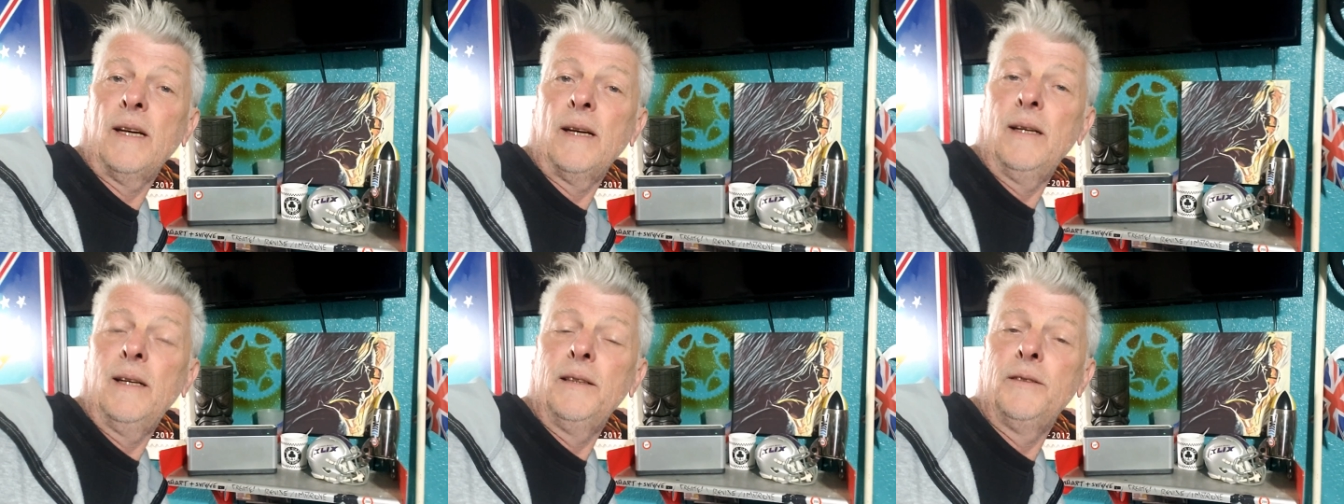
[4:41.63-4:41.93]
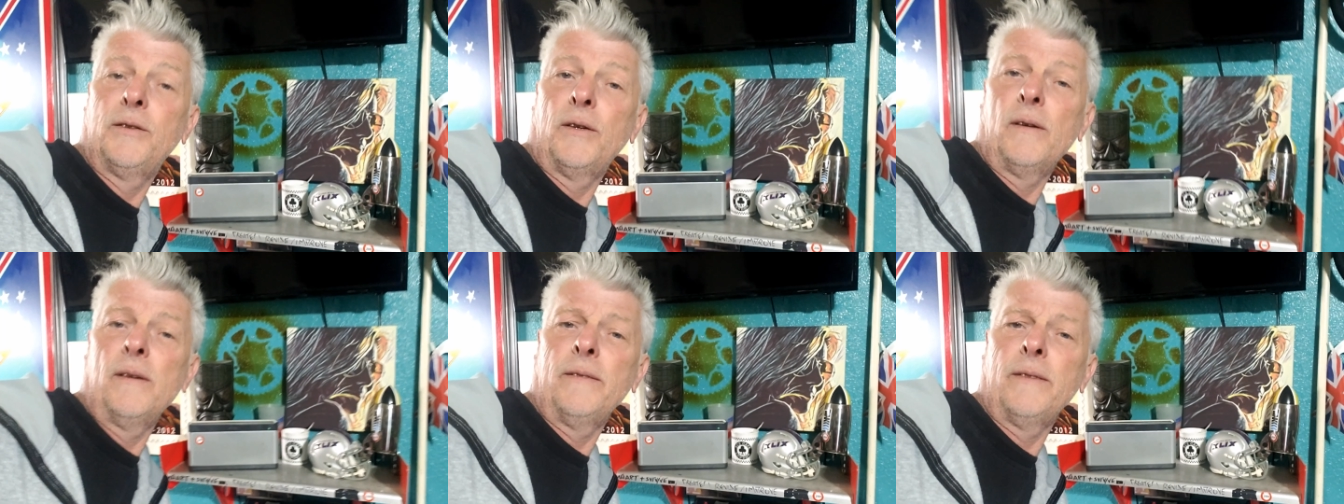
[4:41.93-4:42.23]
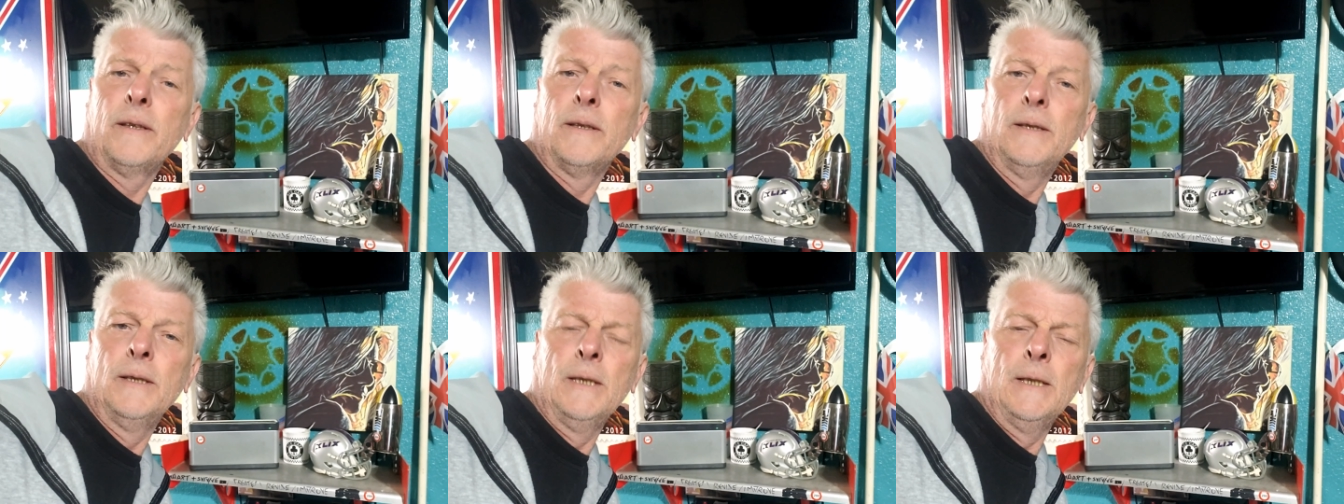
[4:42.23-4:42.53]
daily
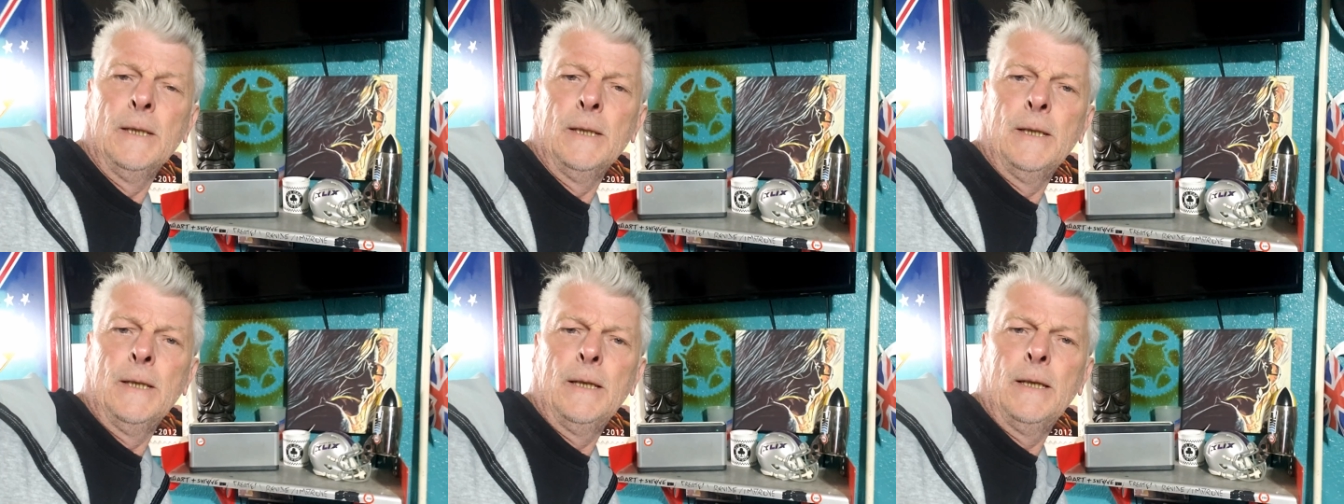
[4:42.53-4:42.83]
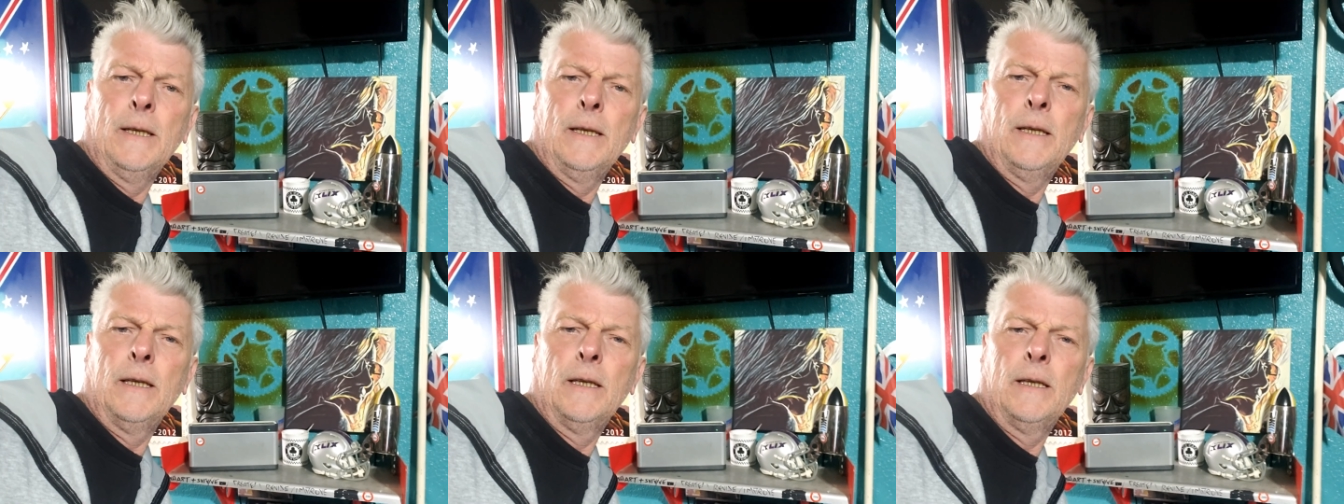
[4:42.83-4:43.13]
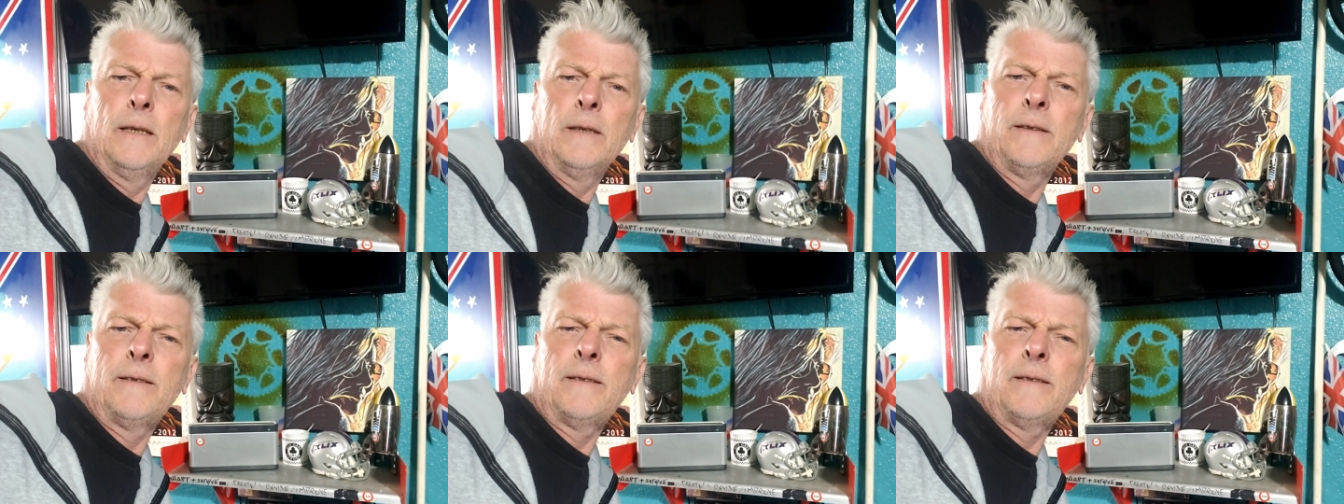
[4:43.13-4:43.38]
driver. Uh,